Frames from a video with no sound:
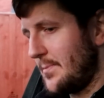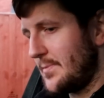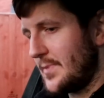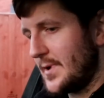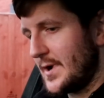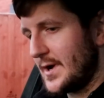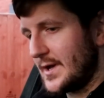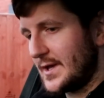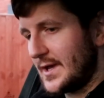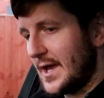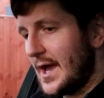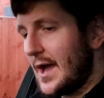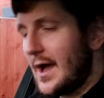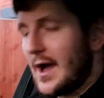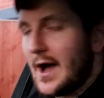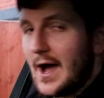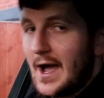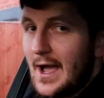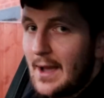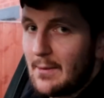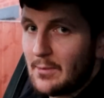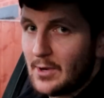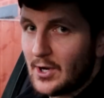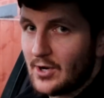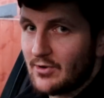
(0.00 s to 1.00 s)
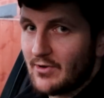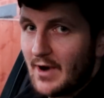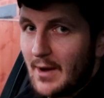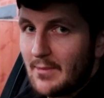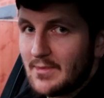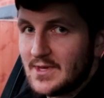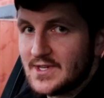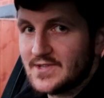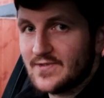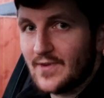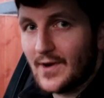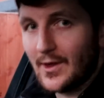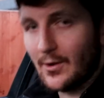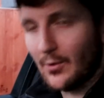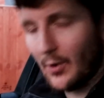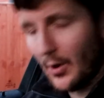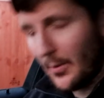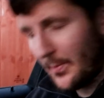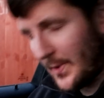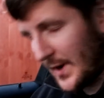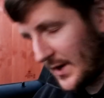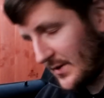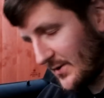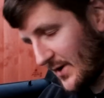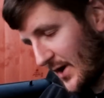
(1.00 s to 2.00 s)
But yeah, I am going to wrap this video
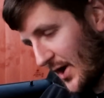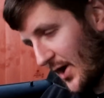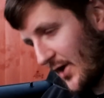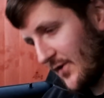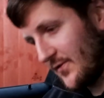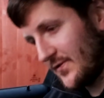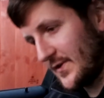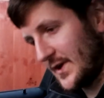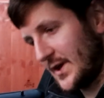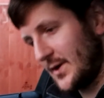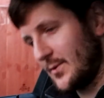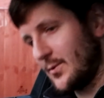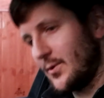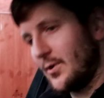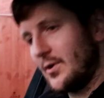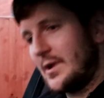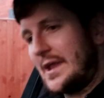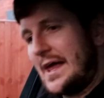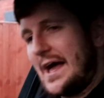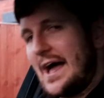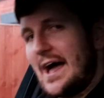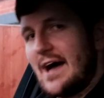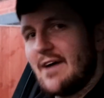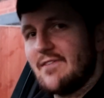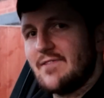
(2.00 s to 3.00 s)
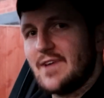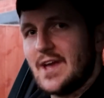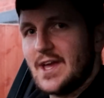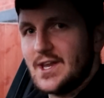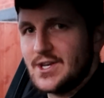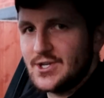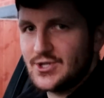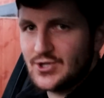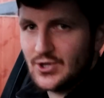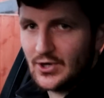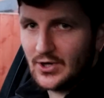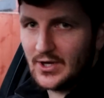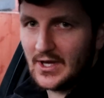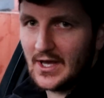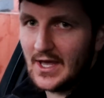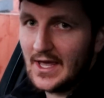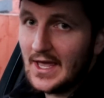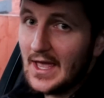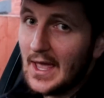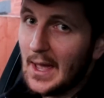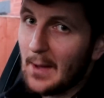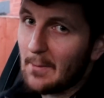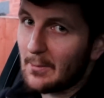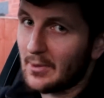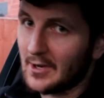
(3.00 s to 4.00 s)
up anyway. Hopefully you all have enjoyed it.
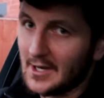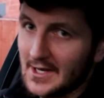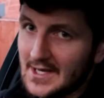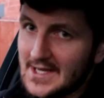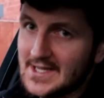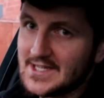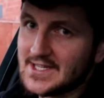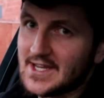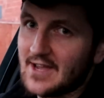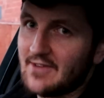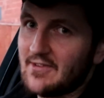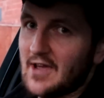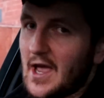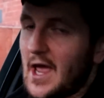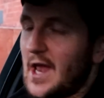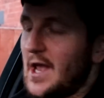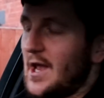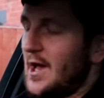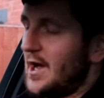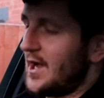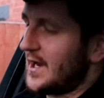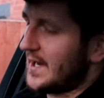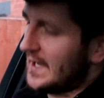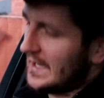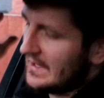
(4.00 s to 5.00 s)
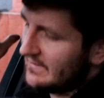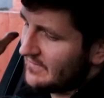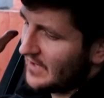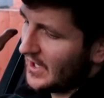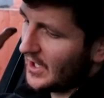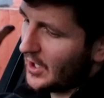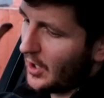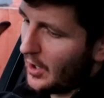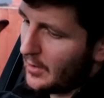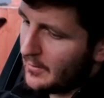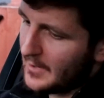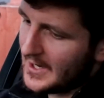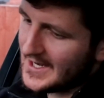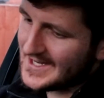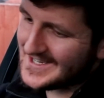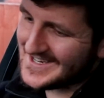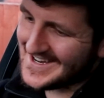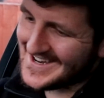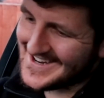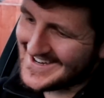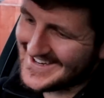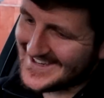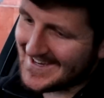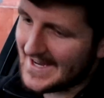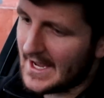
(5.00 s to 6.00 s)
Please give it a like, leave a comment
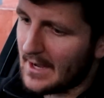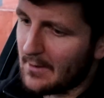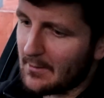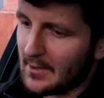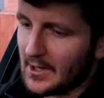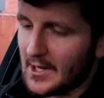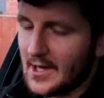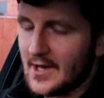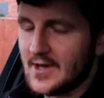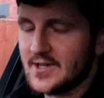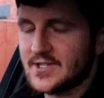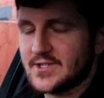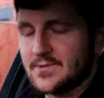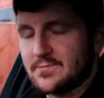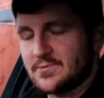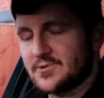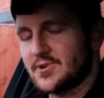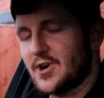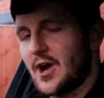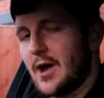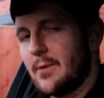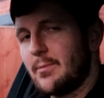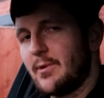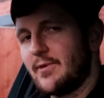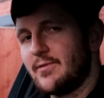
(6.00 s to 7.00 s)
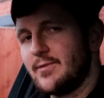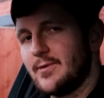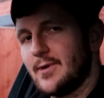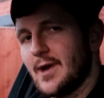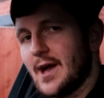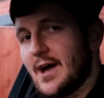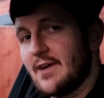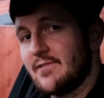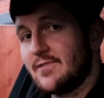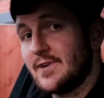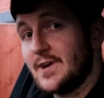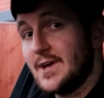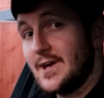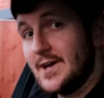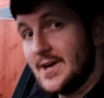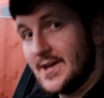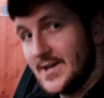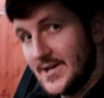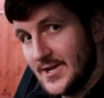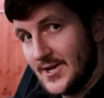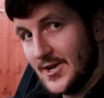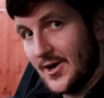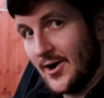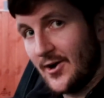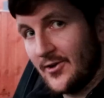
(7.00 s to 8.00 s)
down below, subscribe if you have
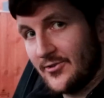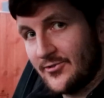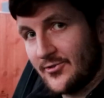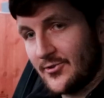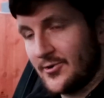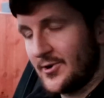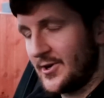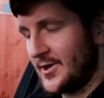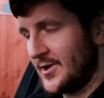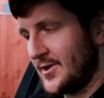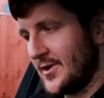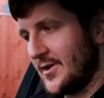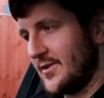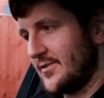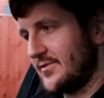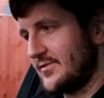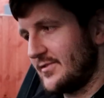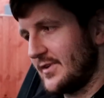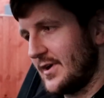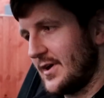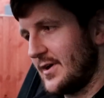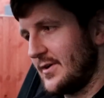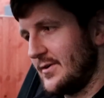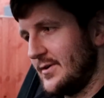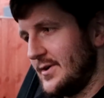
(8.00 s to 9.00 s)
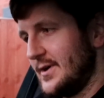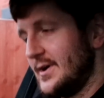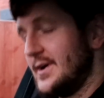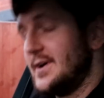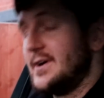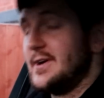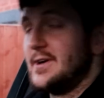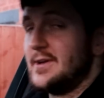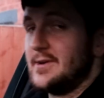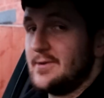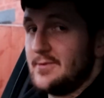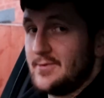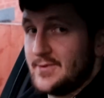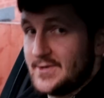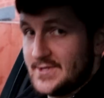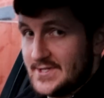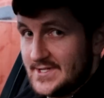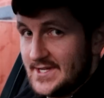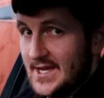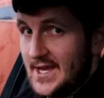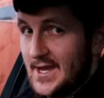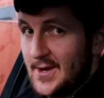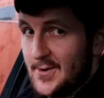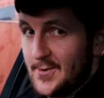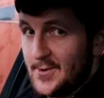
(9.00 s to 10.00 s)
not already done so, and we'll
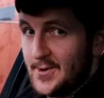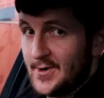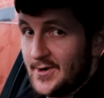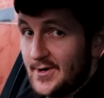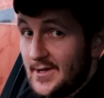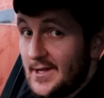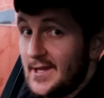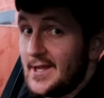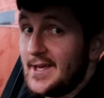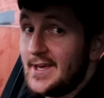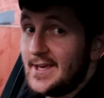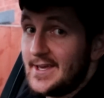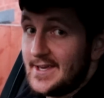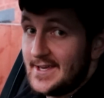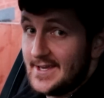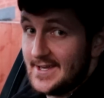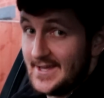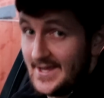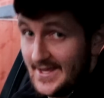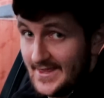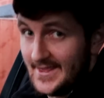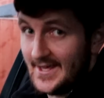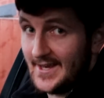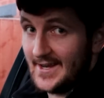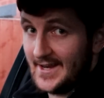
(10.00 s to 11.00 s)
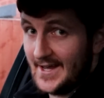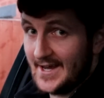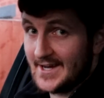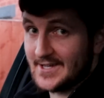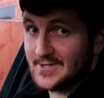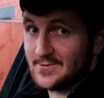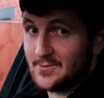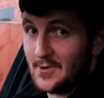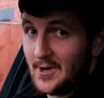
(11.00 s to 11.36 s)
see you all in the next